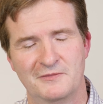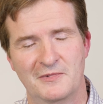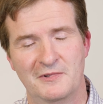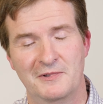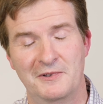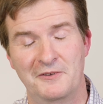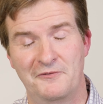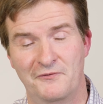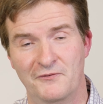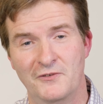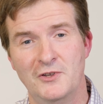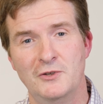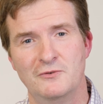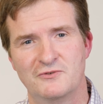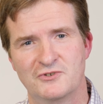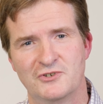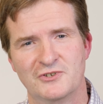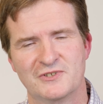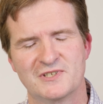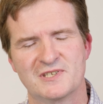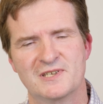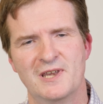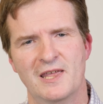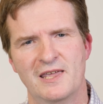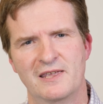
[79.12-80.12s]
a future
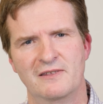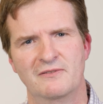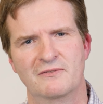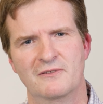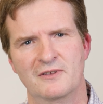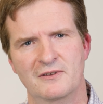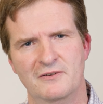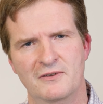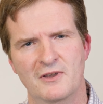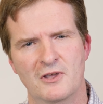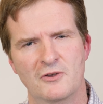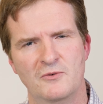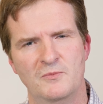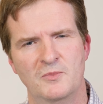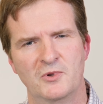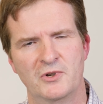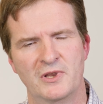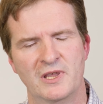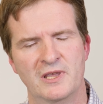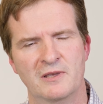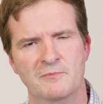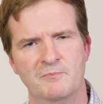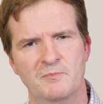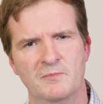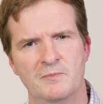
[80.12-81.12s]
state that nobody
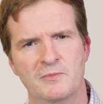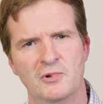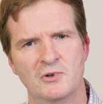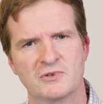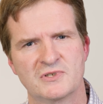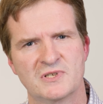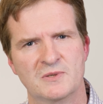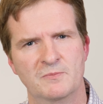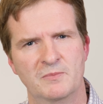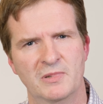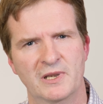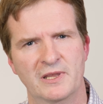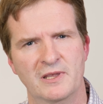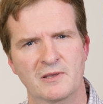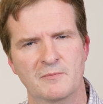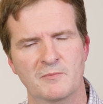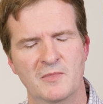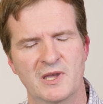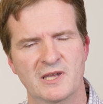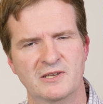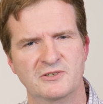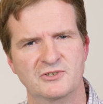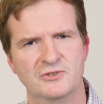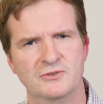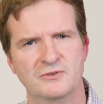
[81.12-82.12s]
had possibly
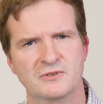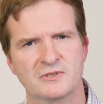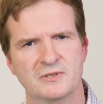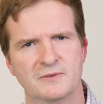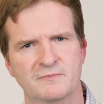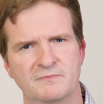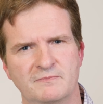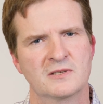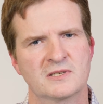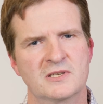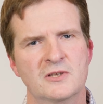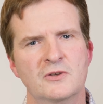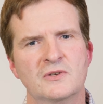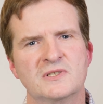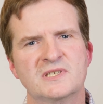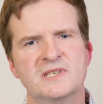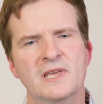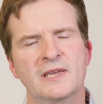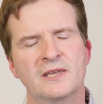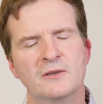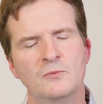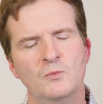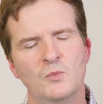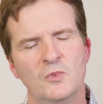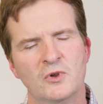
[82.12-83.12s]
imagined. So a
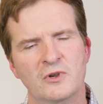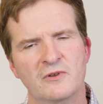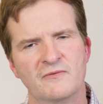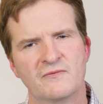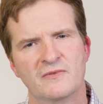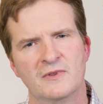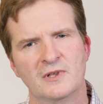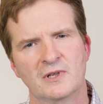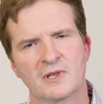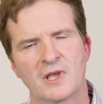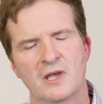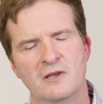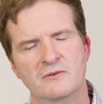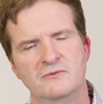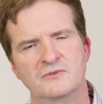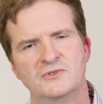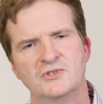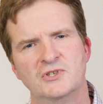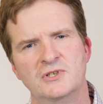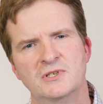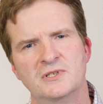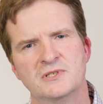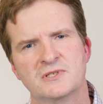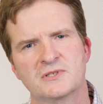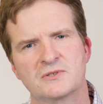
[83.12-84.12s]
second one of the
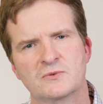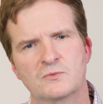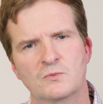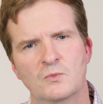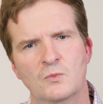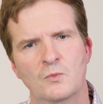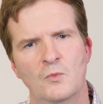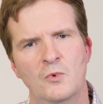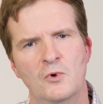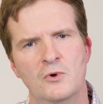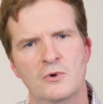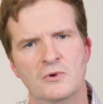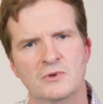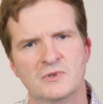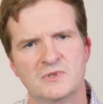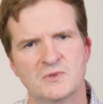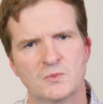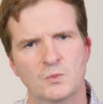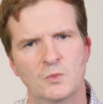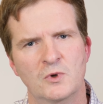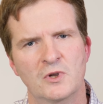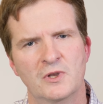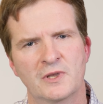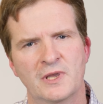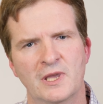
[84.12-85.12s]
coaches was
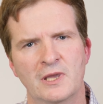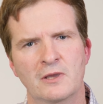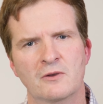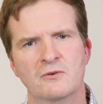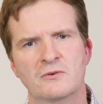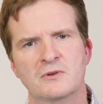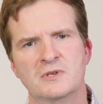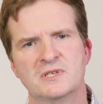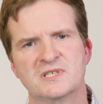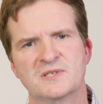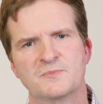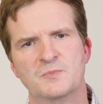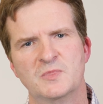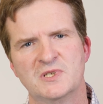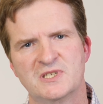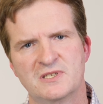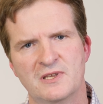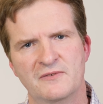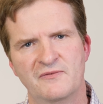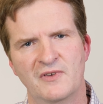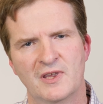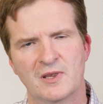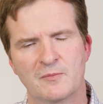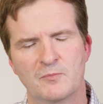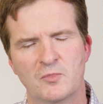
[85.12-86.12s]
working on a
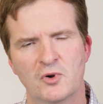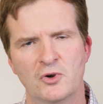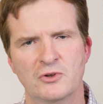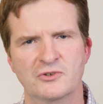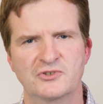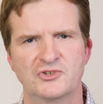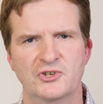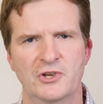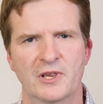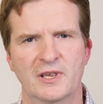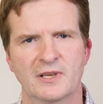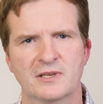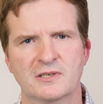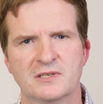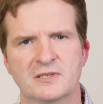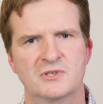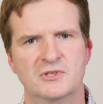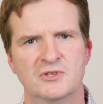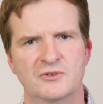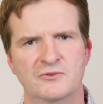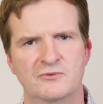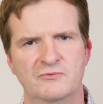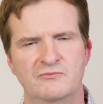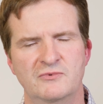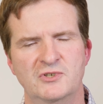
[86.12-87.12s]
specific project
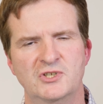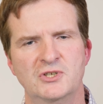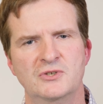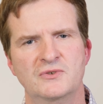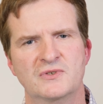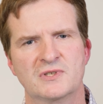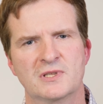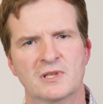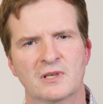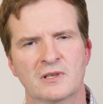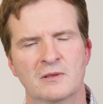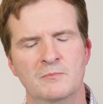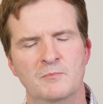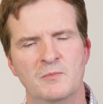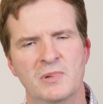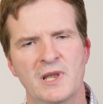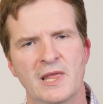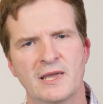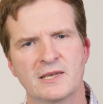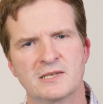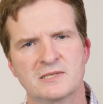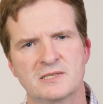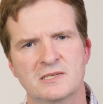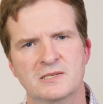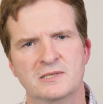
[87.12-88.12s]
to reduce the
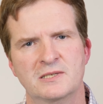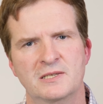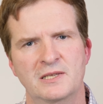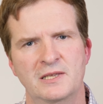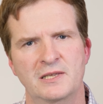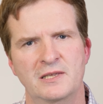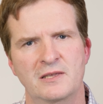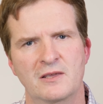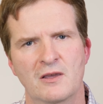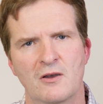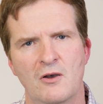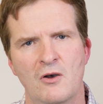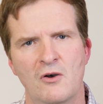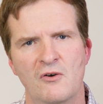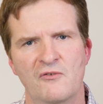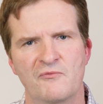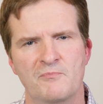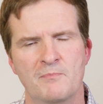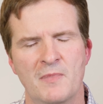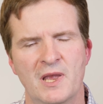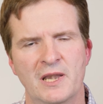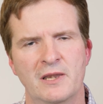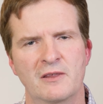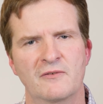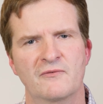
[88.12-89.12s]
complexity of
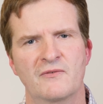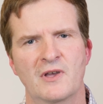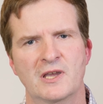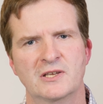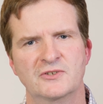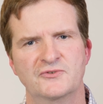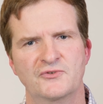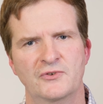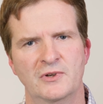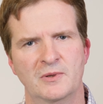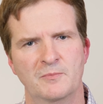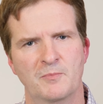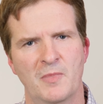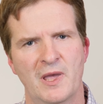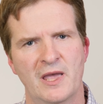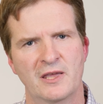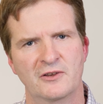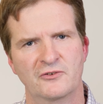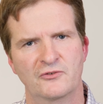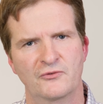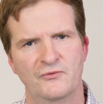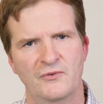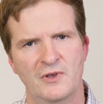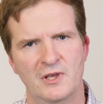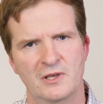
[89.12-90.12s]
manufacturing
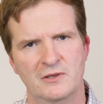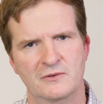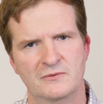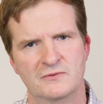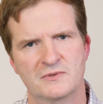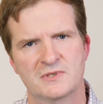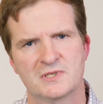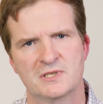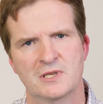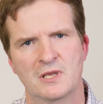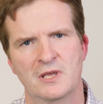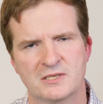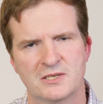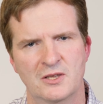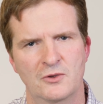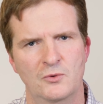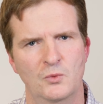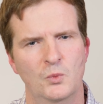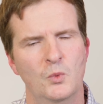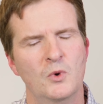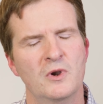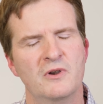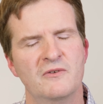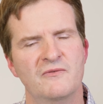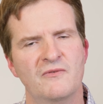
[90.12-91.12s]
batch files. So
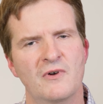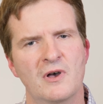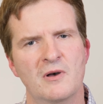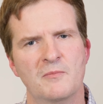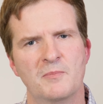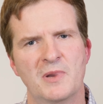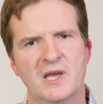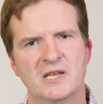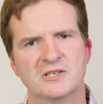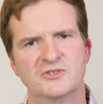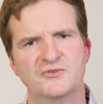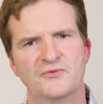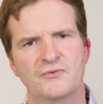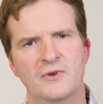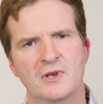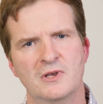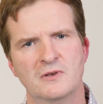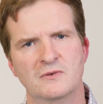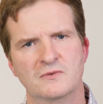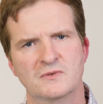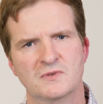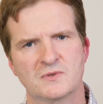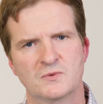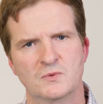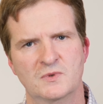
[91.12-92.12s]
one of our batch
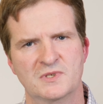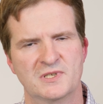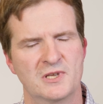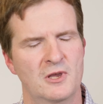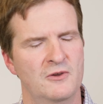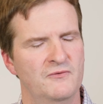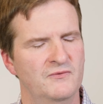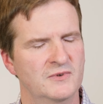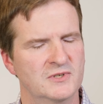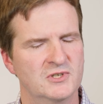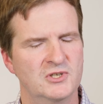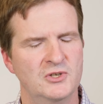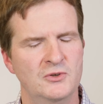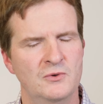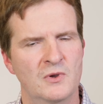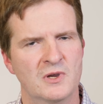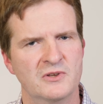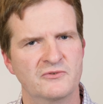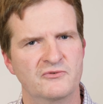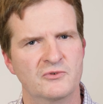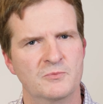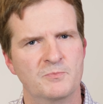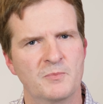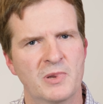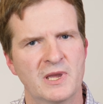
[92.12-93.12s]
files was over
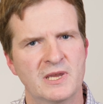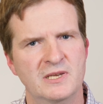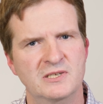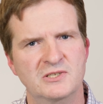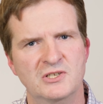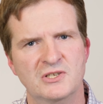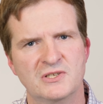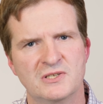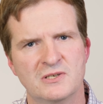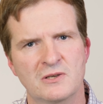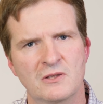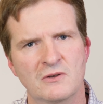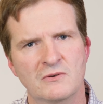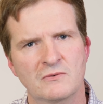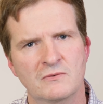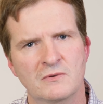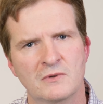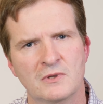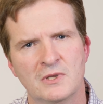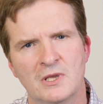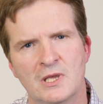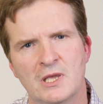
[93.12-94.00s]
200 pages long,